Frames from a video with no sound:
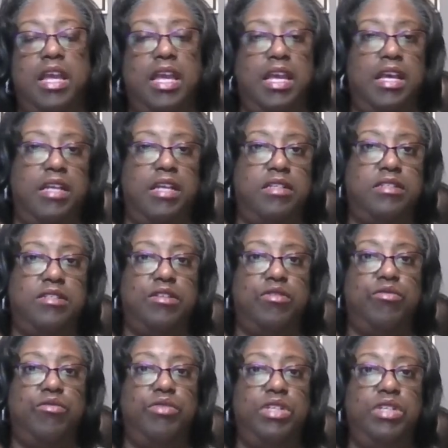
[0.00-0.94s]
And
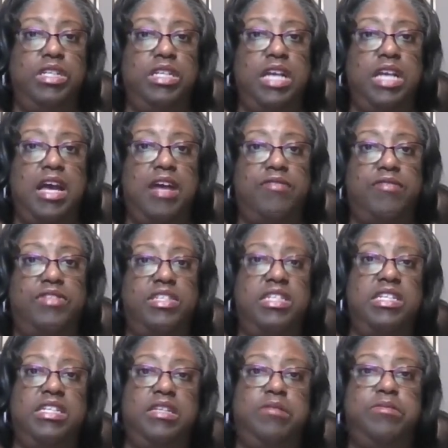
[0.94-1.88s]
so we have
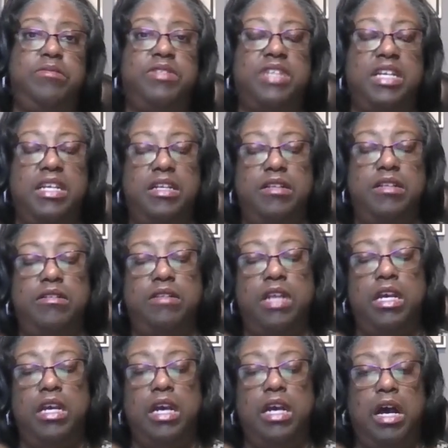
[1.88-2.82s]
Teams and
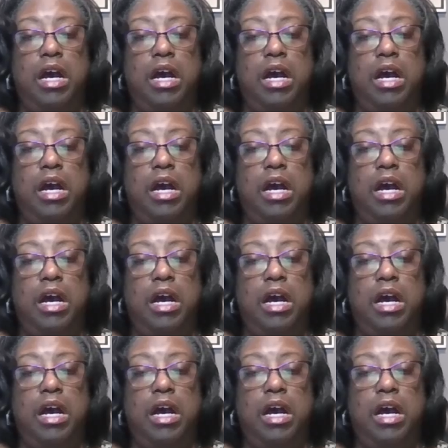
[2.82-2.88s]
